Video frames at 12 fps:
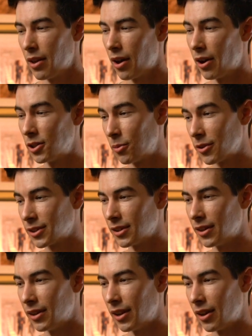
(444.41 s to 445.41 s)
100%,
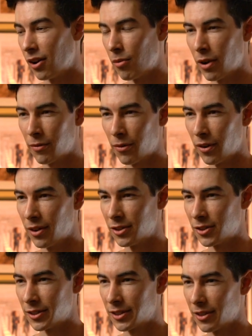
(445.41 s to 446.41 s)
and all my
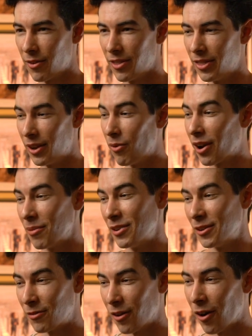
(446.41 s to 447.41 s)
friends they want to
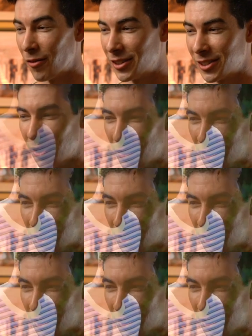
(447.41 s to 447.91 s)
be involved so